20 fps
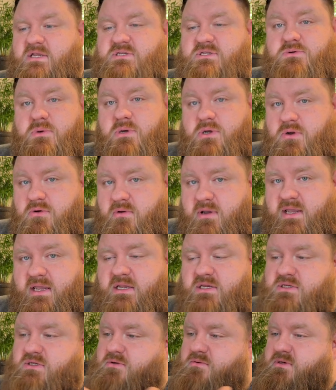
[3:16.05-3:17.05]
Do you agree?
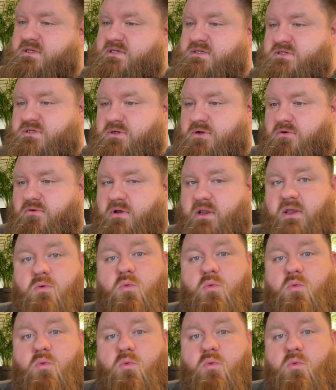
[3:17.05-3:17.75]
Do you disagree?